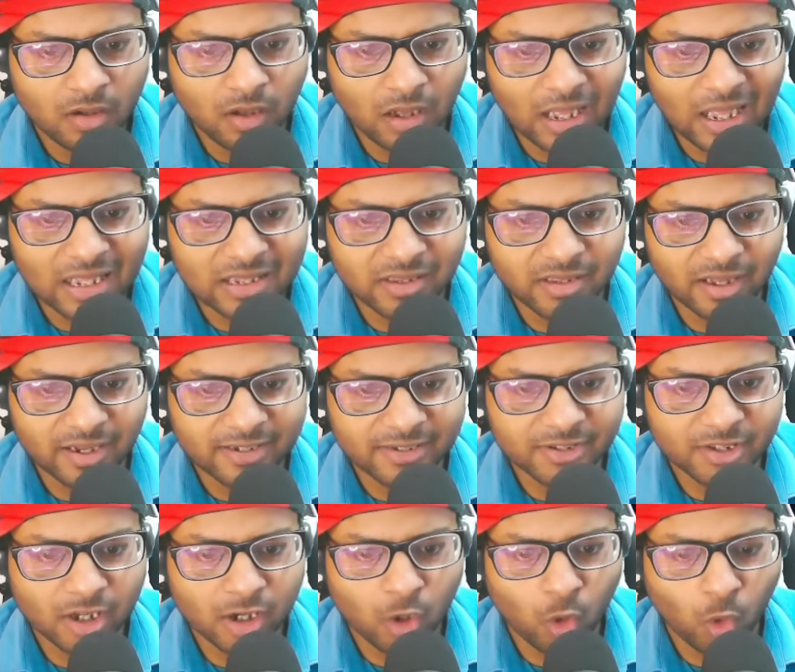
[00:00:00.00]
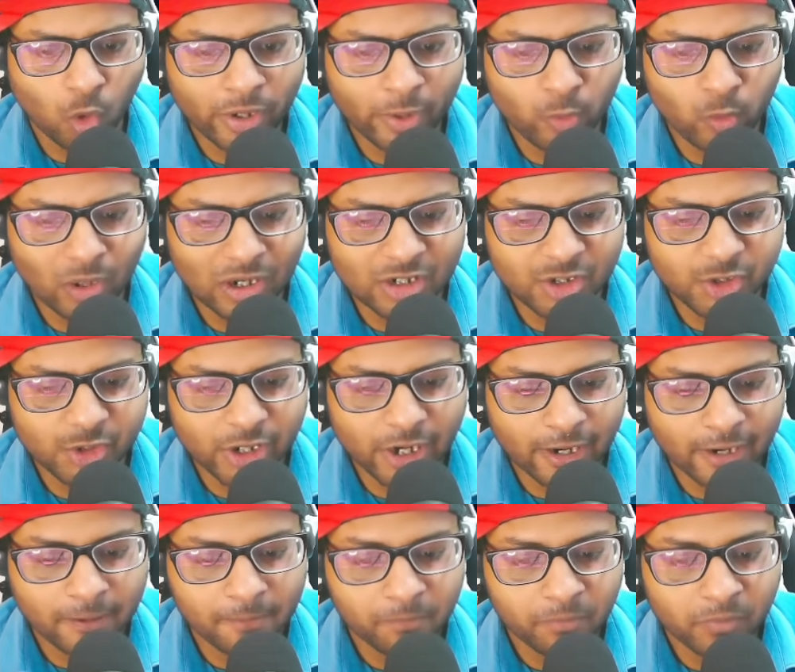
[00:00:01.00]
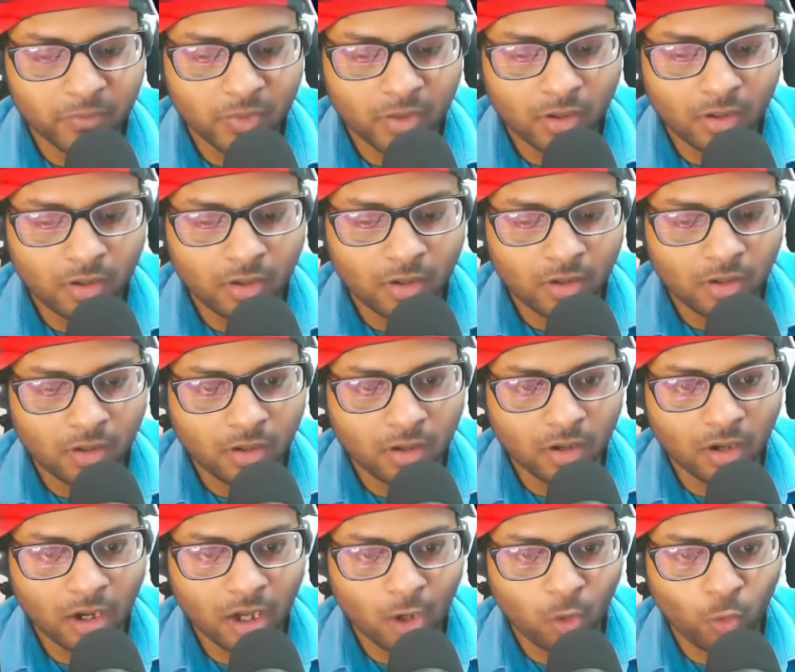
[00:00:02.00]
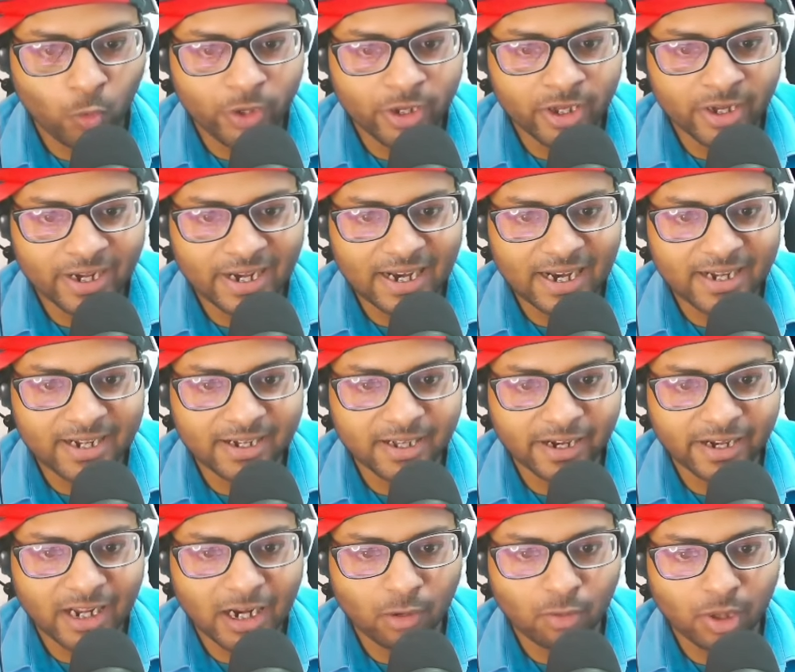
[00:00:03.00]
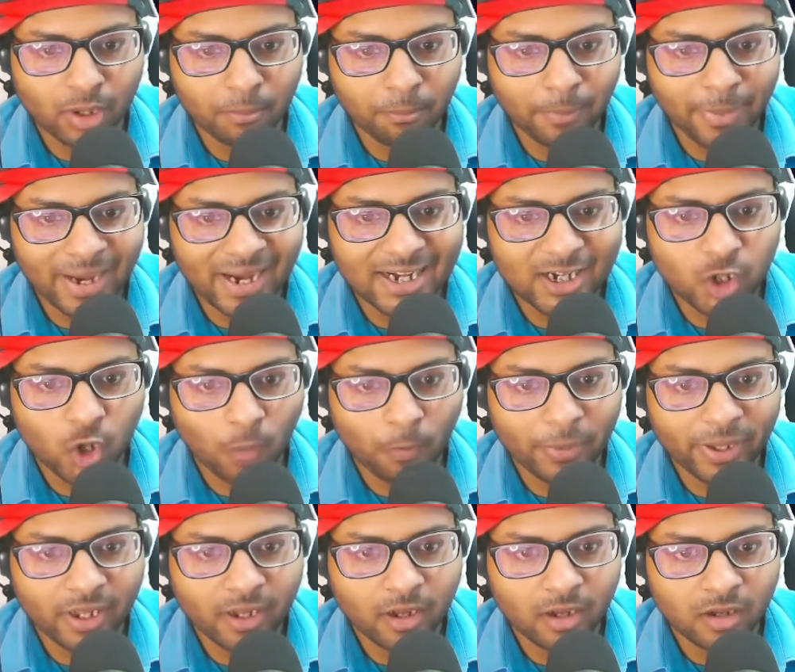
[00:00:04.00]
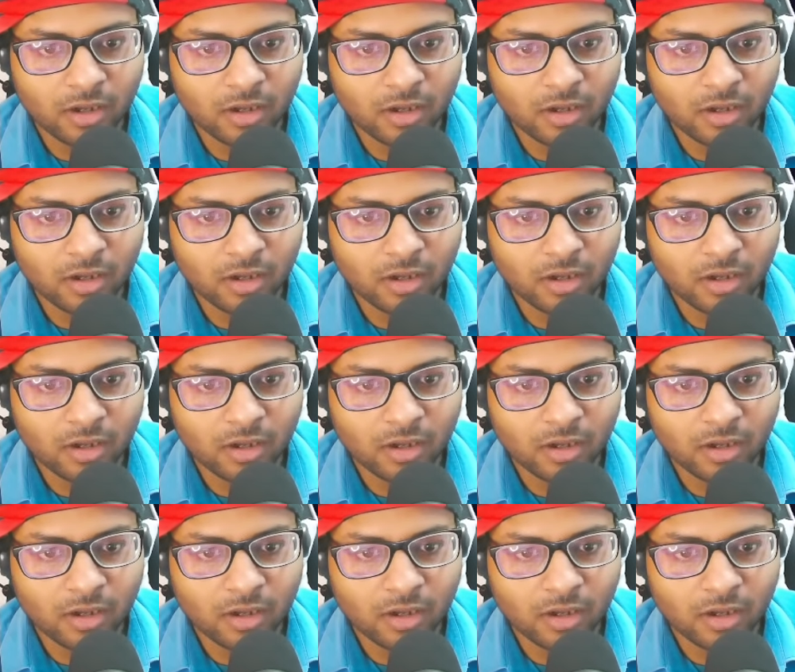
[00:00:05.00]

And there is the code you can check. Now we are entering our main topic.